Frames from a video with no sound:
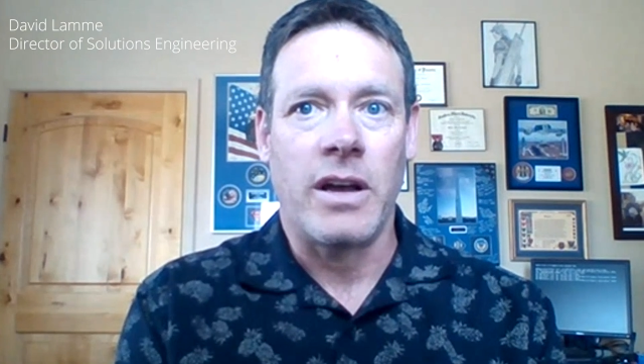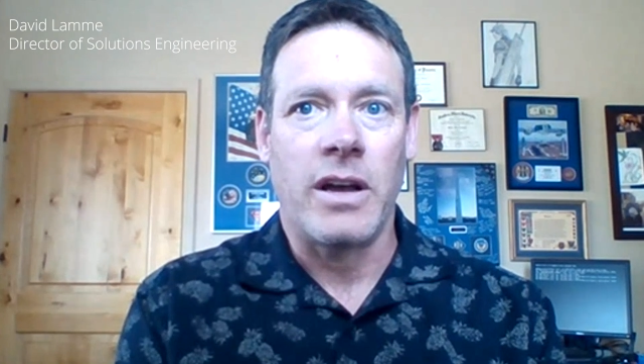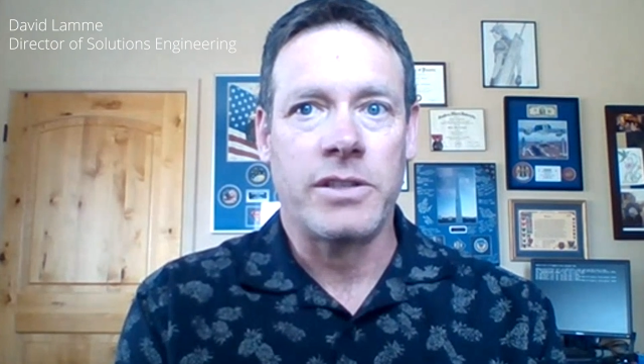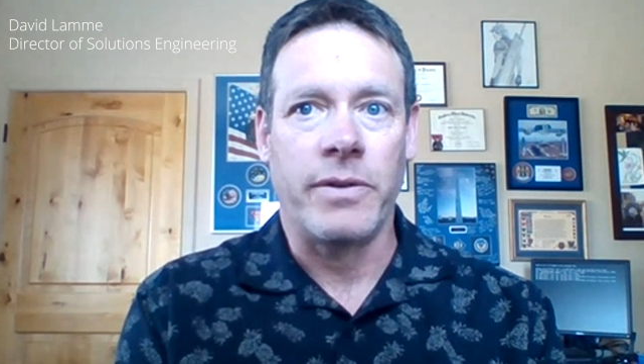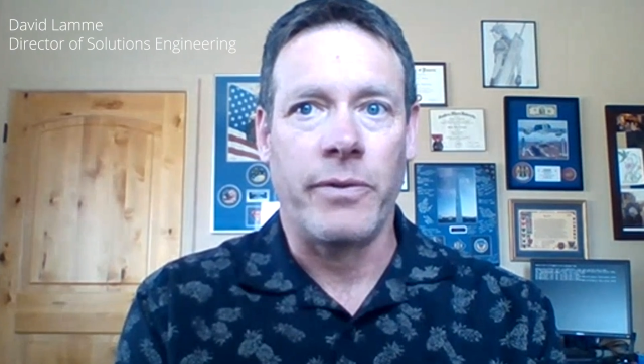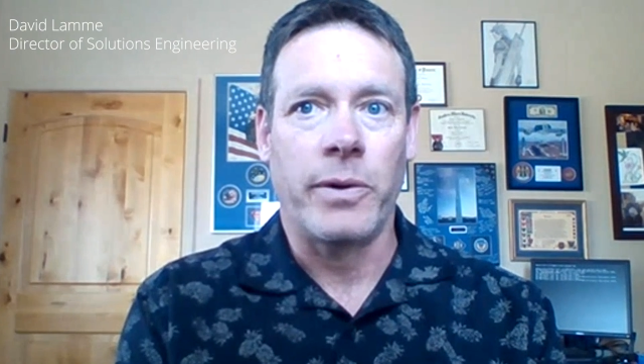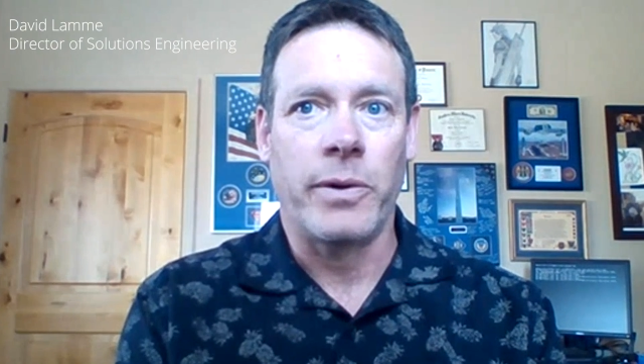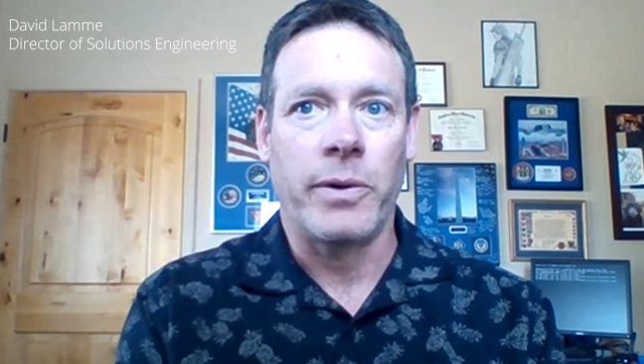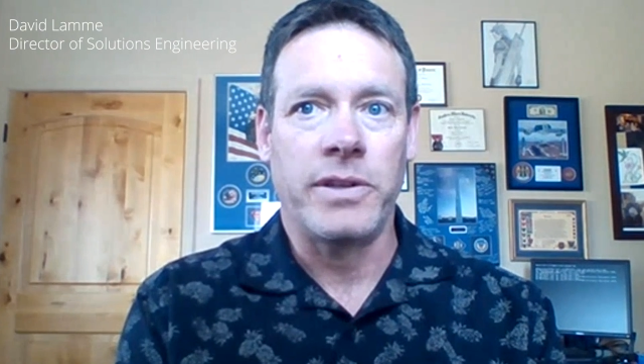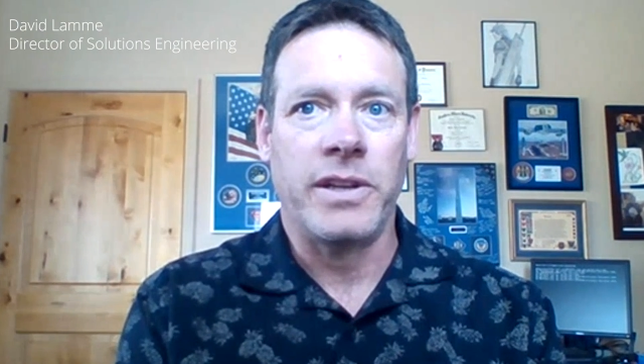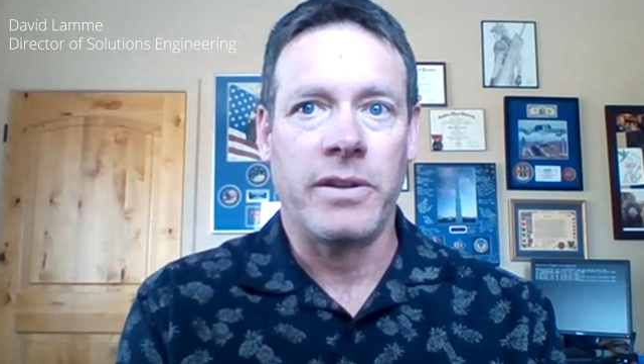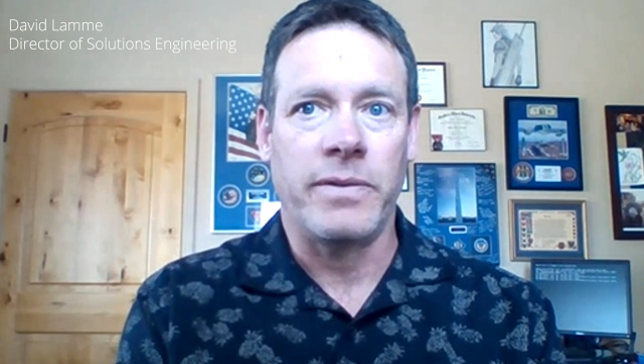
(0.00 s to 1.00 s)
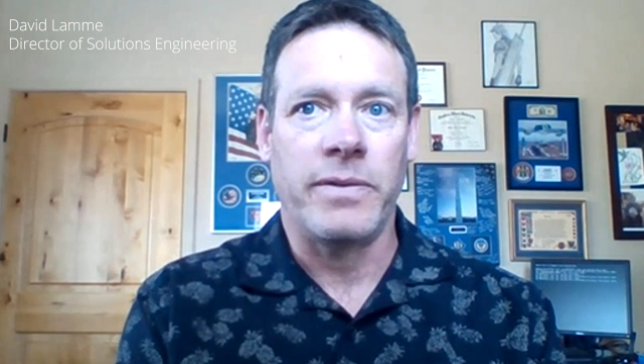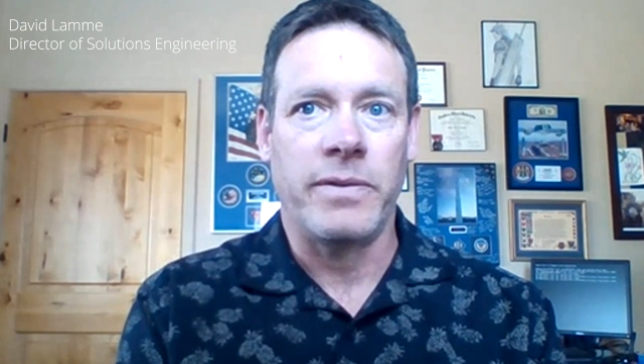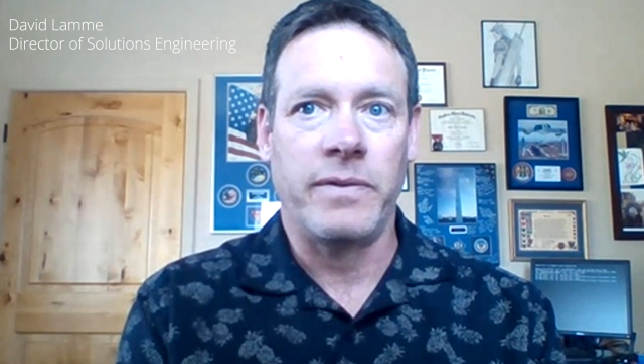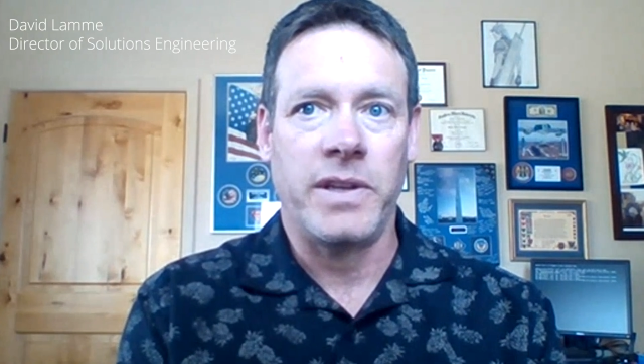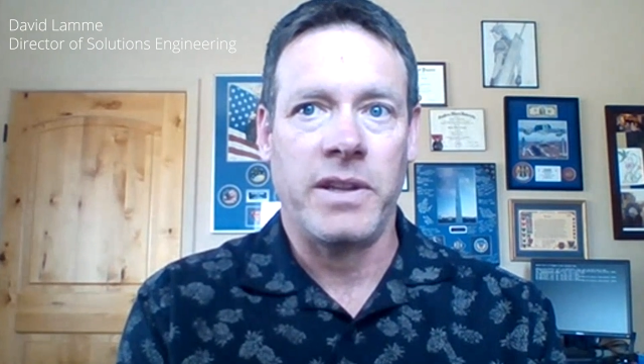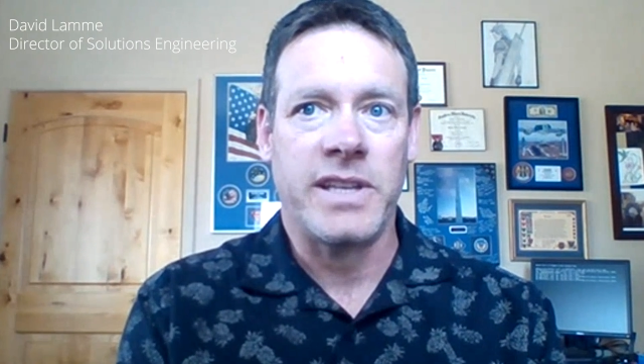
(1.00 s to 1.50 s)
launch of your 14th
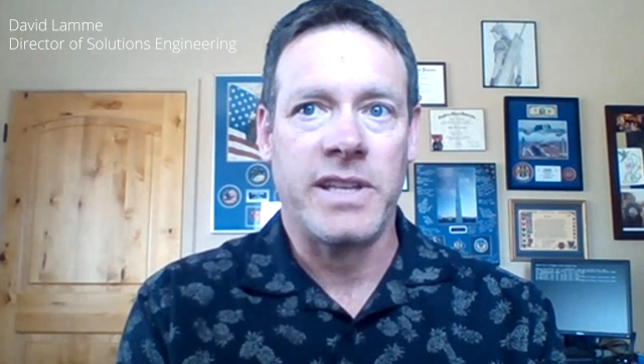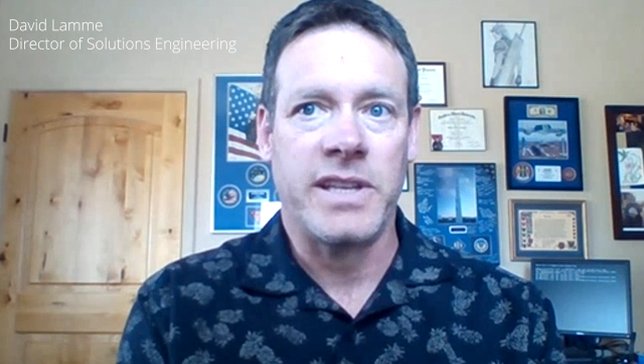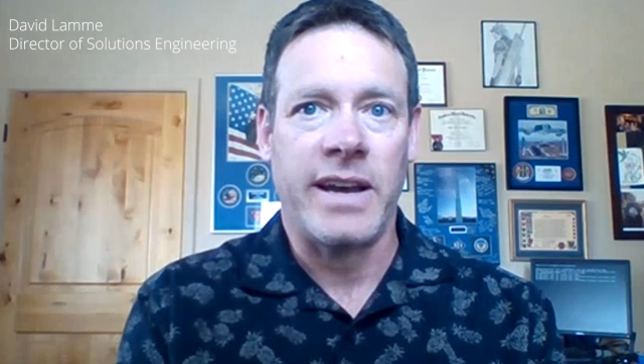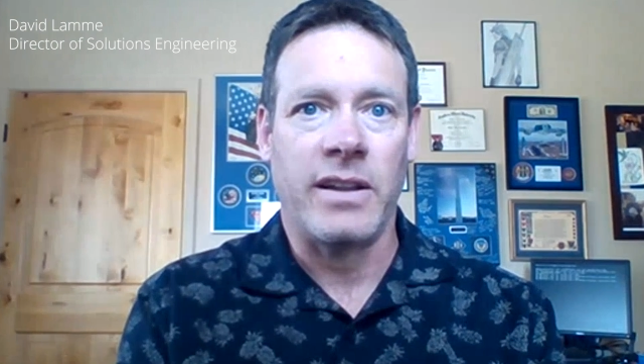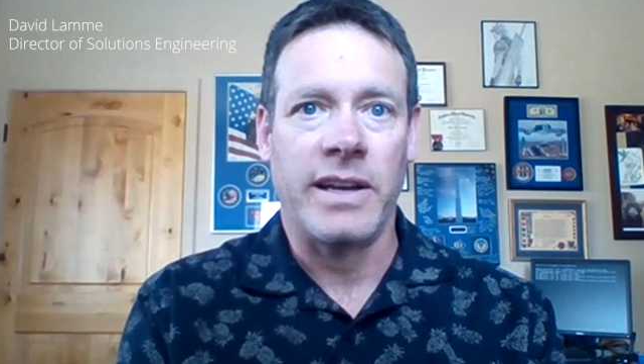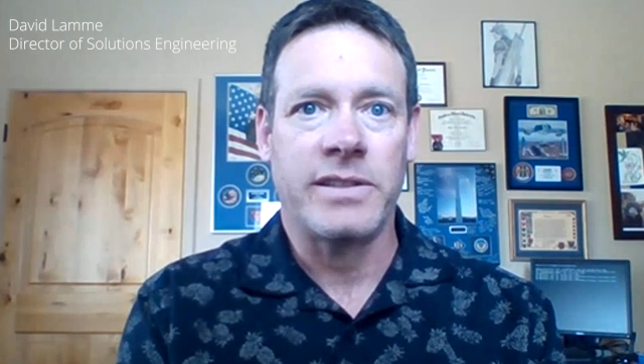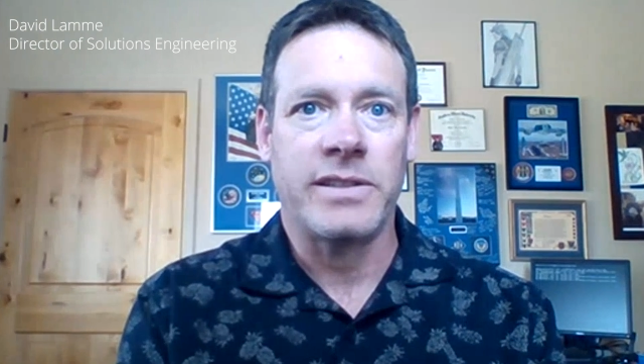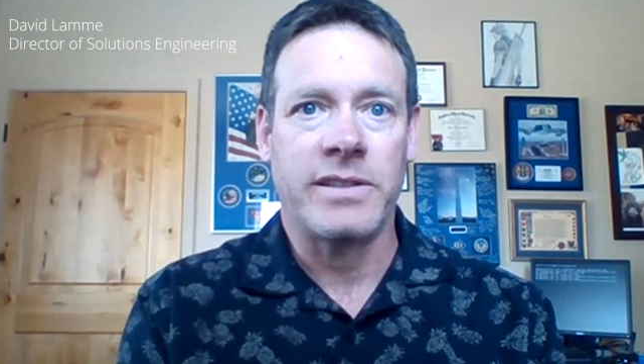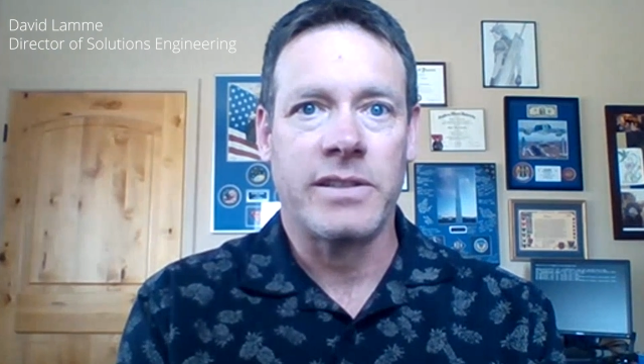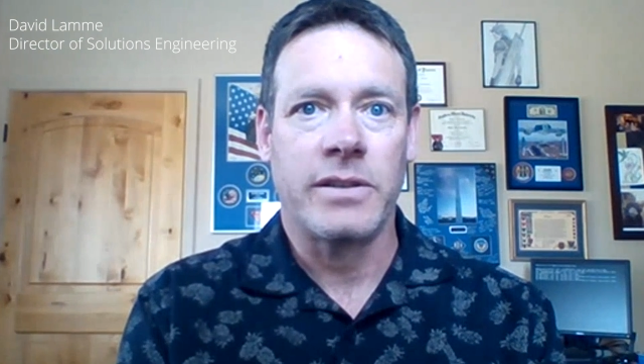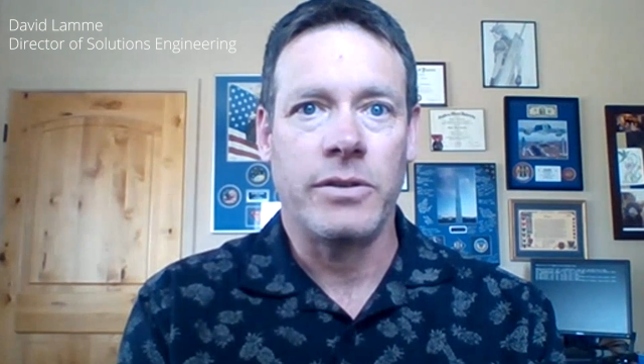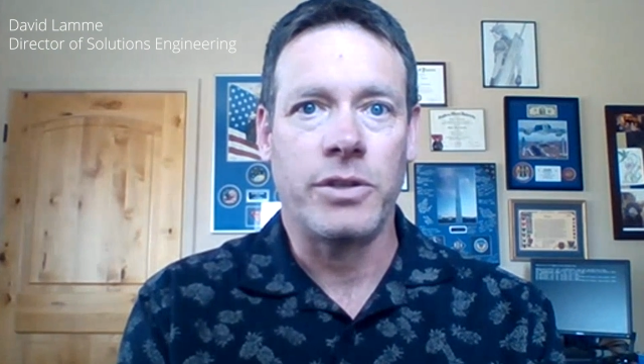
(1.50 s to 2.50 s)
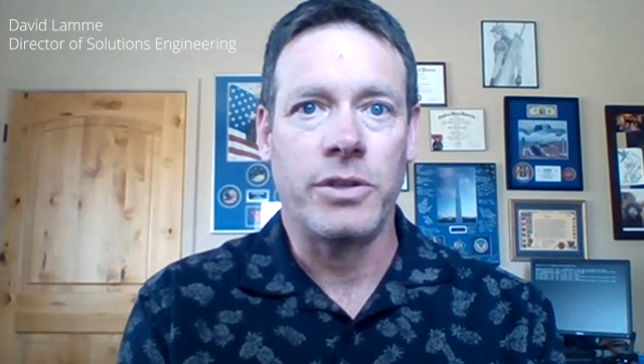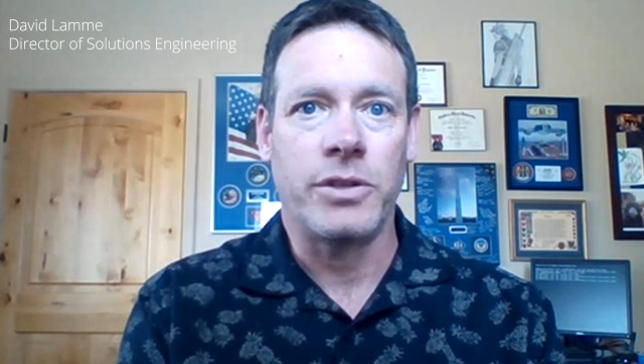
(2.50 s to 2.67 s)
and 15th satellites.